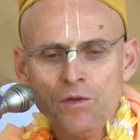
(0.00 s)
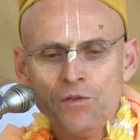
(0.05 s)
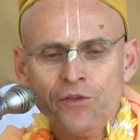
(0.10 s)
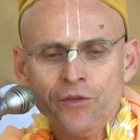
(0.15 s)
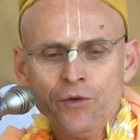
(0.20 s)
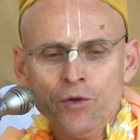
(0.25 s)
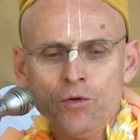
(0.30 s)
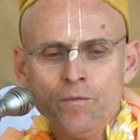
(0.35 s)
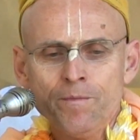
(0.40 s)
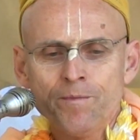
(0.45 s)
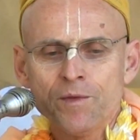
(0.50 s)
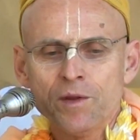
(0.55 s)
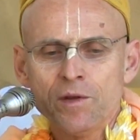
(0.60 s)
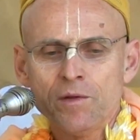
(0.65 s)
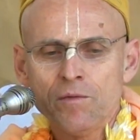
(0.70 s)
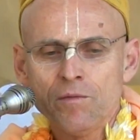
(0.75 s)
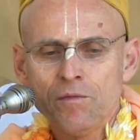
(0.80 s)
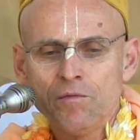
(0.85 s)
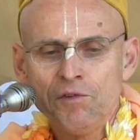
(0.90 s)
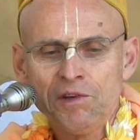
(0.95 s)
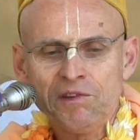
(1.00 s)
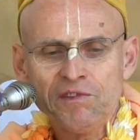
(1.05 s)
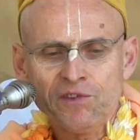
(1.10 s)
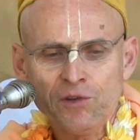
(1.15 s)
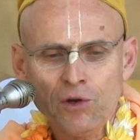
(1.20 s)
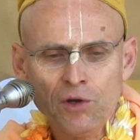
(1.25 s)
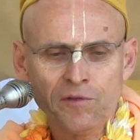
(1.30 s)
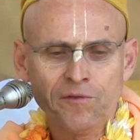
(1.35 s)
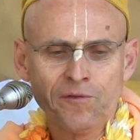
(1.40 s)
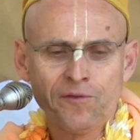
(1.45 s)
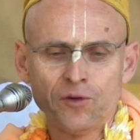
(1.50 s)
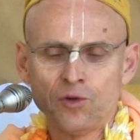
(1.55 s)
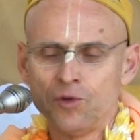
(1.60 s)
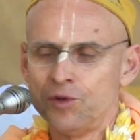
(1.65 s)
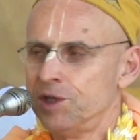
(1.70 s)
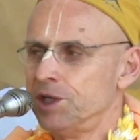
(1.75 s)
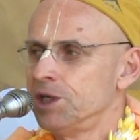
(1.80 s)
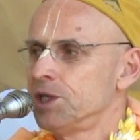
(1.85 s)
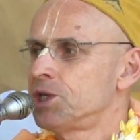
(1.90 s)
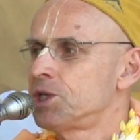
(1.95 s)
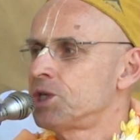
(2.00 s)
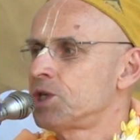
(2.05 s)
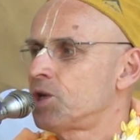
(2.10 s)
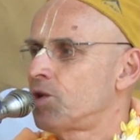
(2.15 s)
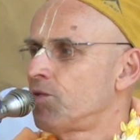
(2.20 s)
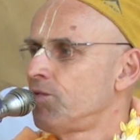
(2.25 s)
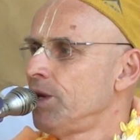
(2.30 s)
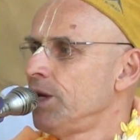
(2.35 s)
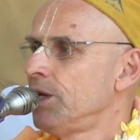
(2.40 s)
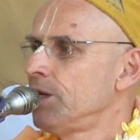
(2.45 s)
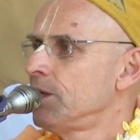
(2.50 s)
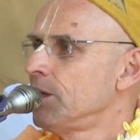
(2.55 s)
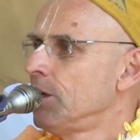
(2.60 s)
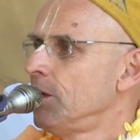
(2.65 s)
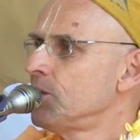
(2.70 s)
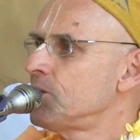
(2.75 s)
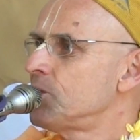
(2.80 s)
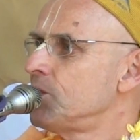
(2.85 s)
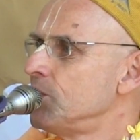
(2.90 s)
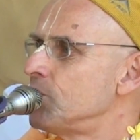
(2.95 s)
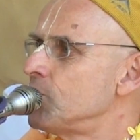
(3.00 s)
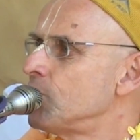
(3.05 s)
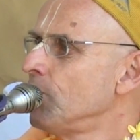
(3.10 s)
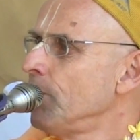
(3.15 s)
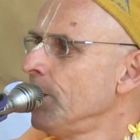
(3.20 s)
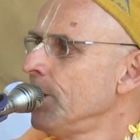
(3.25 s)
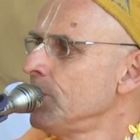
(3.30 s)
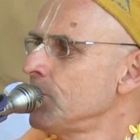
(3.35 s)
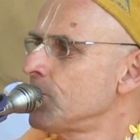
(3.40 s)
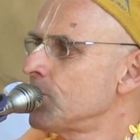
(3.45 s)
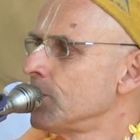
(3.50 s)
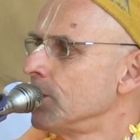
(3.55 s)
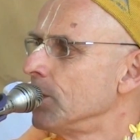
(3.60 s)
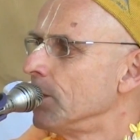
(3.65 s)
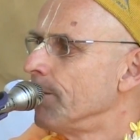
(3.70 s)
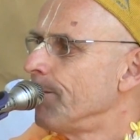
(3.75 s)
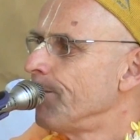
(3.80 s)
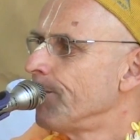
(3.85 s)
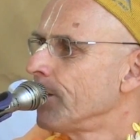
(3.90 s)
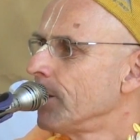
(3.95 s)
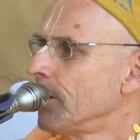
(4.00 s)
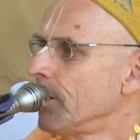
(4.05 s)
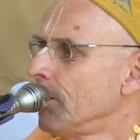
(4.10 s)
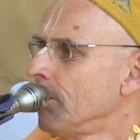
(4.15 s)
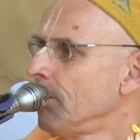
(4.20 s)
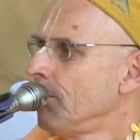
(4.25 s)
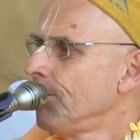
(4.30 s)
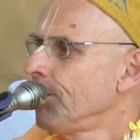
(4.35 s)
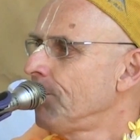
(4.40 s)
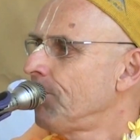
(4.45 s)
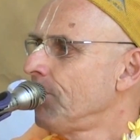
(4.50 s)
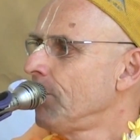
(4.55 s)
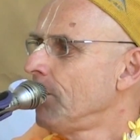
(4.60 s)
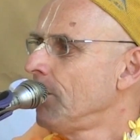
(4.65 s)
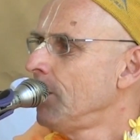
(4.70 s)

So, with thoughtfulness, create a situation, but